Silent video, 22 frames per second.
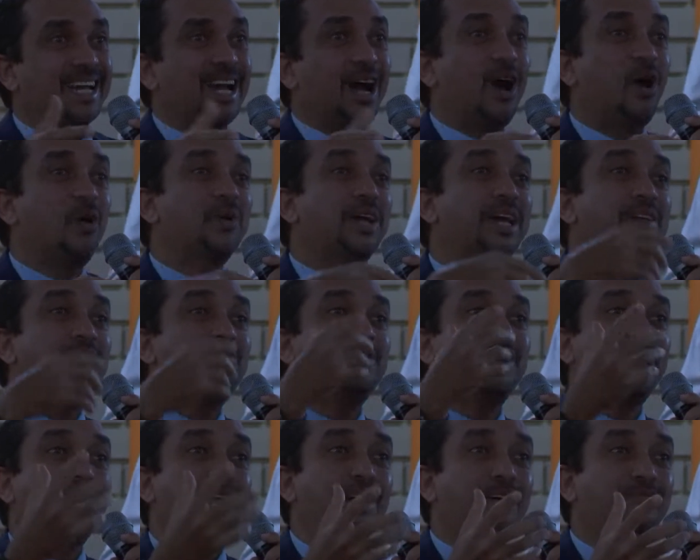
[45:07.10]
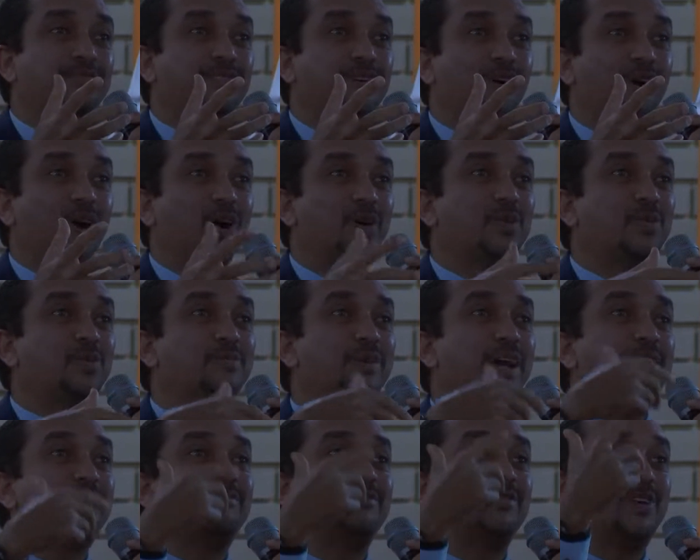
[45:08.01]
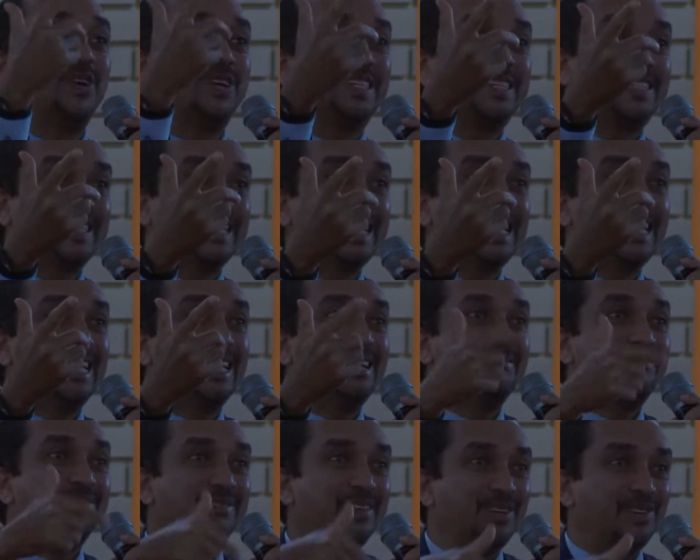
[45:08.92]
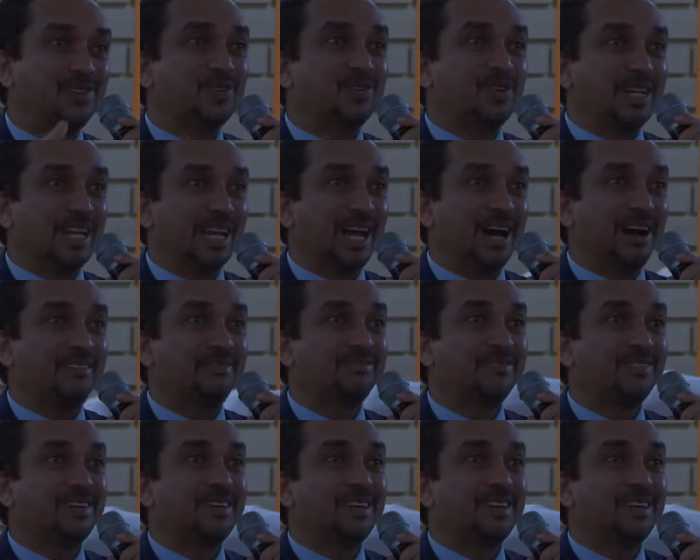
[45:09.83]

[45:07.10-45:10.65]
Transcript: How can we love God whom we have not seen if we don't love